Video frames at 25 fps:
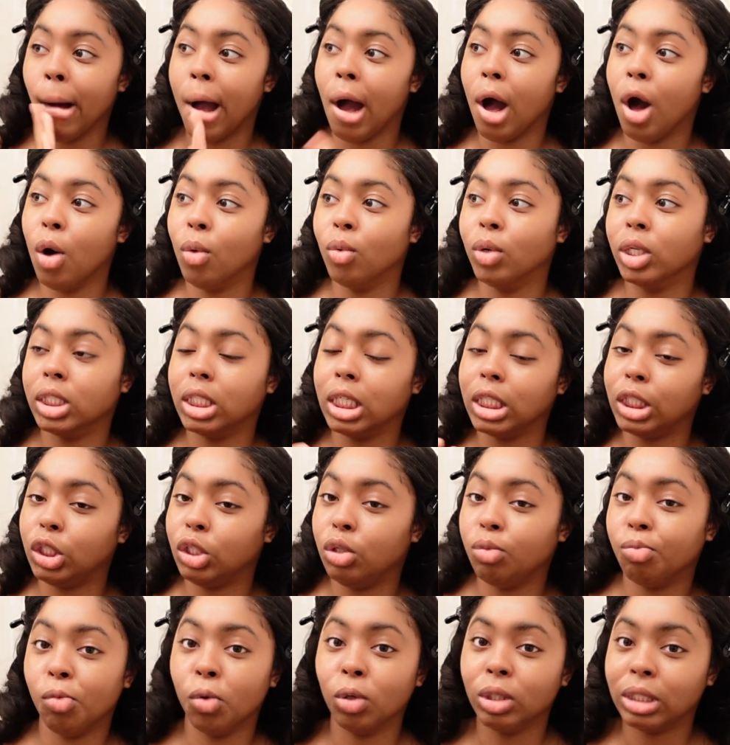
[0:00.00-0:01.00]
I don't want to say
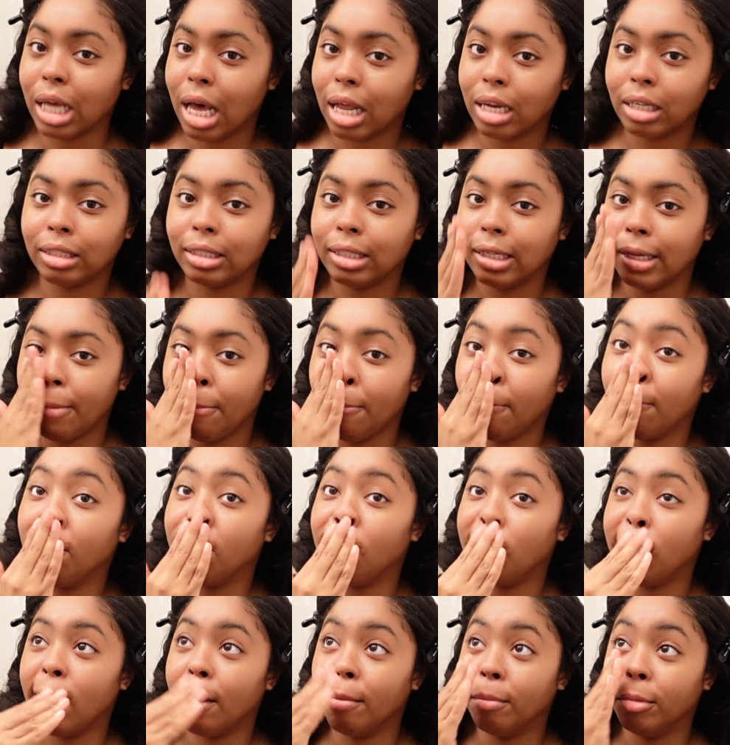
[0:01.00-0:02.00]
she's more talented
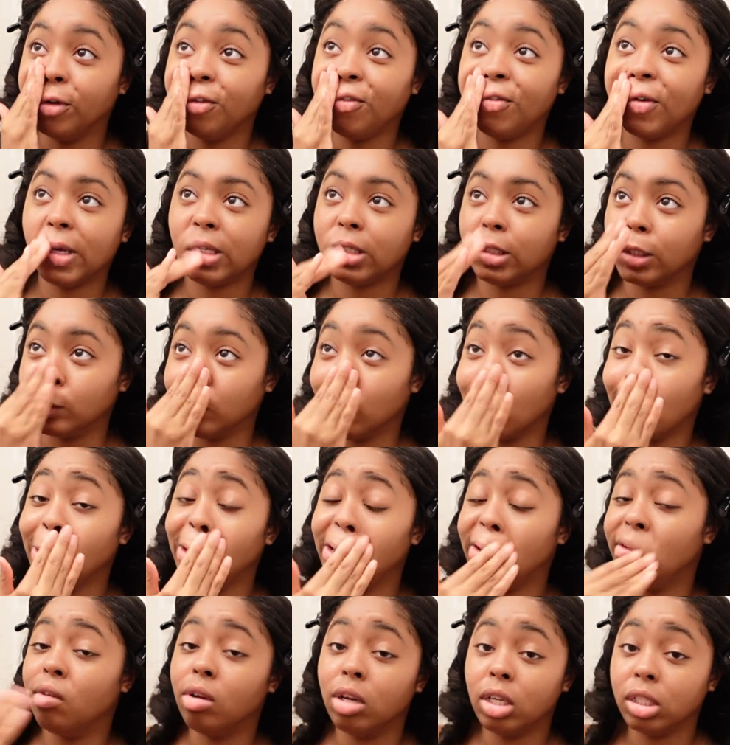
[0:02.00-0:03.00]
than Blueface because I
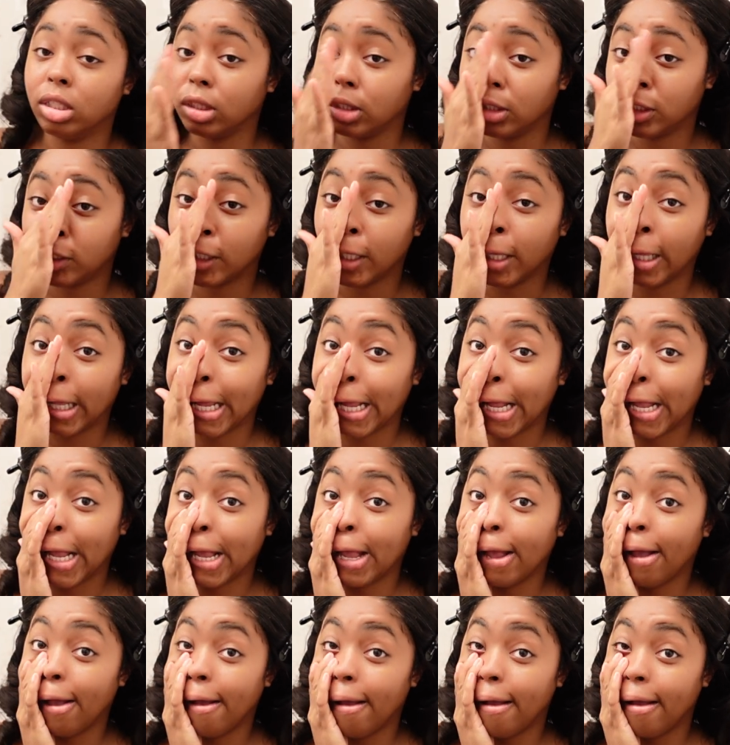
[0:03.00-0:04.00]
don't even listen to
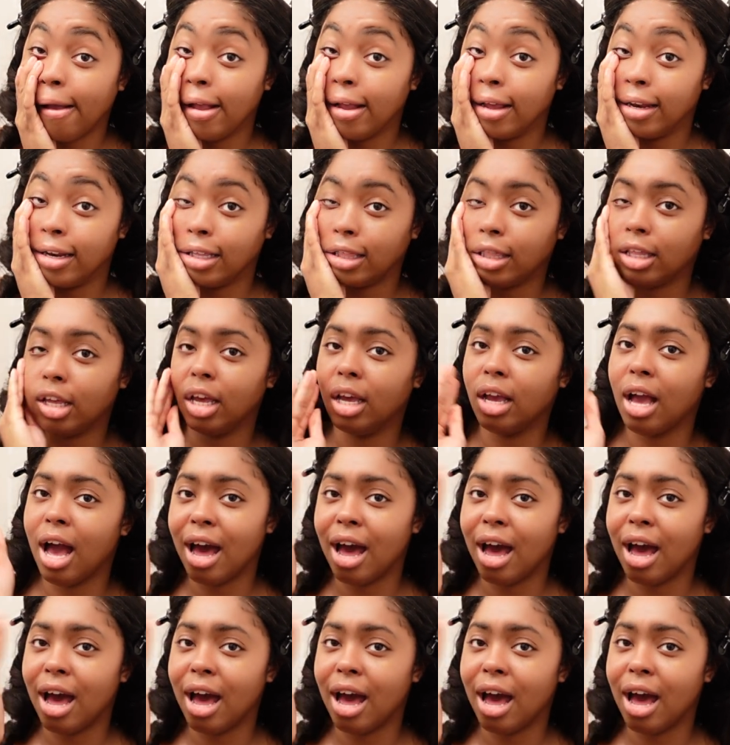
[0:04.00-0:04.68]
anything.